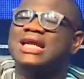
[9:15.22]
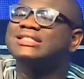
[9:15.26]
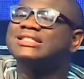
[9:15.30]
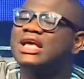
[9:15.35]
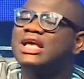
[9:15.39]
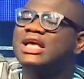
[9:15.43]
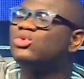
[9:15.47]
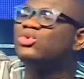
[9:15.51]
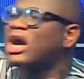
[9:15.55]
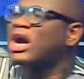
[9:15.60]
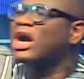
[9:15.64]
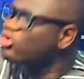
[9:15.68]
they say
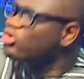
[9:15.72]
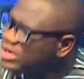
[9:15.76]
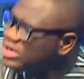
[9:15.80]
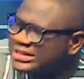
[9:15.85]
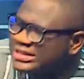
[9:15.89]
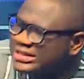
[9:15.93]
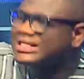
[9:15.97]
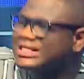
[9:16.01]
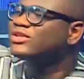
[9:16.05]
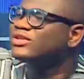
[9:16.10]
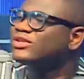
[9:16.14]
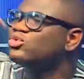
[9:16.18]
you cannot
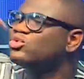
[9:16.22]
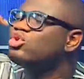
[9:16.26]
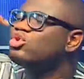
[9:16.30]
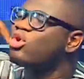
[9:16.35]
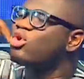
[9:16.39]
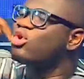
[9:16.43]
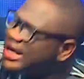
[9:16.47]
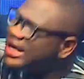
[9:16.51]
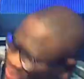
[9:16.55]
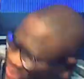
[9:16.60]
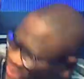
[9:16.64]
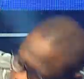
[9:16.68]
eat? That's the one
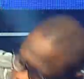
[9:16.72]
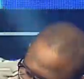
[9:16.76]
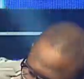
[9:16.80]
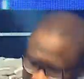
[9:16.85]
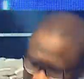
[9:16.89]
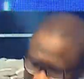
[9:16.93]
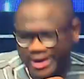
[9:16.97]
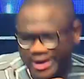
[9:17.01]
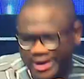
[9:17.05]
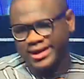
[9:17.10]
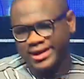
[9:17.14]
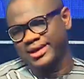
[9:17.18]
your eye is
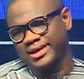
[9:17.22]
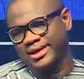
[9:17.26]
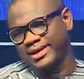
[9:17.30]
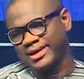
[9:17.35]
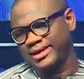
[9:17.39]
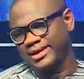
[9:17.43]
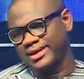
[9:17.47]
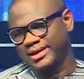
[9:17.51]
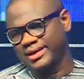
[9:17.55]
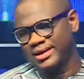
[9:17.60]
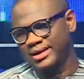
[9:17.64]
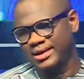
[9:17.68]
going.
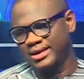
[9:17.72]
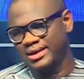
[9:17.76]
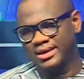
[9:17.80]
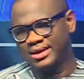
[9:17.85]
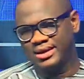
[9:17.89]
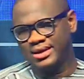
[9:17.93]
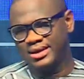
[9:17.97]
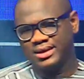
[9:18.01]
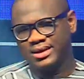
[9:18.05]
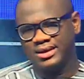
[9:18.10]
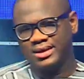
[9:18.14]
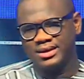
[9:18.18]

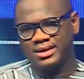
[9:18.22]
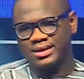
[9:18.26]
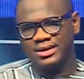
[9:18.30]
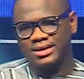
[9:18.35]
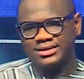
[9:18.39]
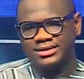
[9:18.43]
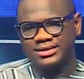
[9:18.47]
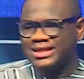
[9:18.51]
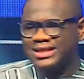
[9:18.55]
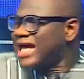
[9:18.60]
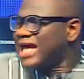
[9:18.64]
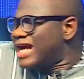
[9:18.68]

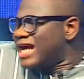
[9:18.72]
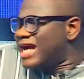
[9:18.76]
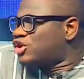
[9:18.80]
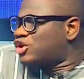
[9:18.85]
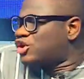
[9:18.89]
That's